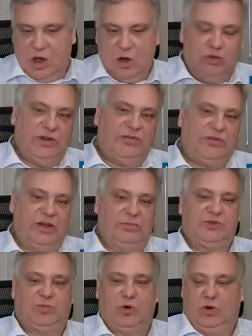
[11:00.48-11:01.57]
only
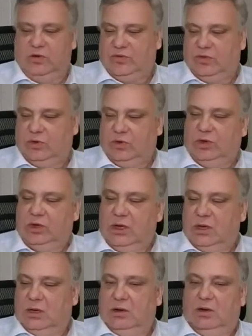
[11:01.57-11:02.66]
films for
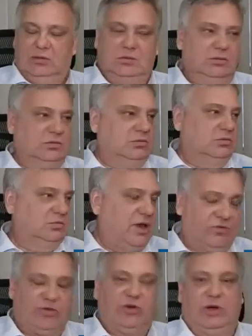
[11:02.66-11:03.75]

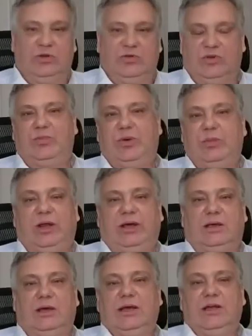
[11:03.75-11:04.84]
everyone, for the
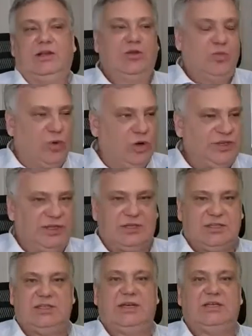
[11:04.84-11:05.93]
public. No politics,
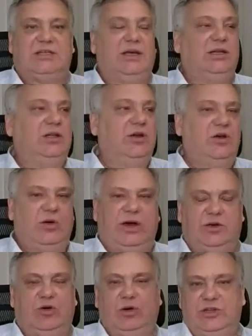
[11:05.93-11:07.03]
as I said, no
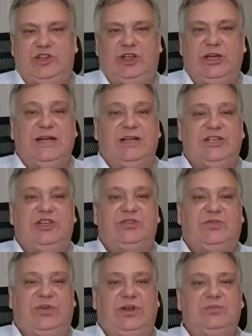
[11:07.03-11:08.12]
ideology,
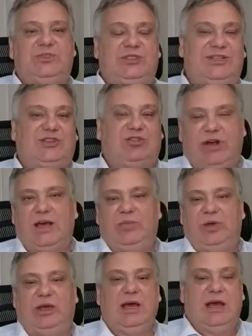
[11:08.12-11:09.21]
just films
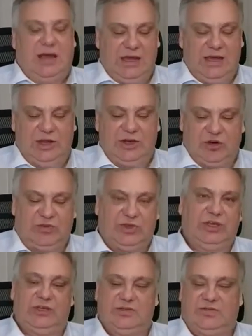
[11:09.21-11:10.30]
describing each of
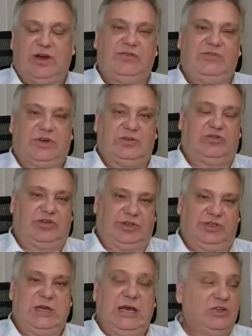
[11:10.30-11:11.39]
these 5
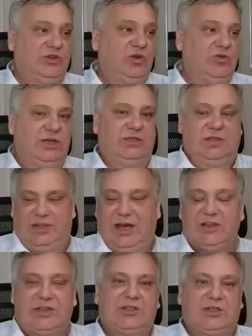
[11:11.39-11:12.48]
countries, so that the
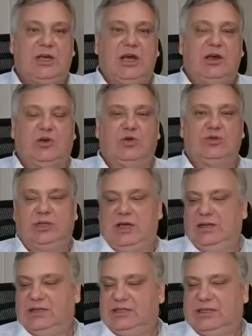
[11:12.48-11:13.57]
others could
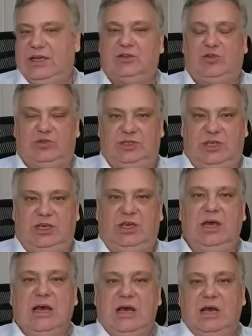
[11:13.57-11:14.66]
understand, could see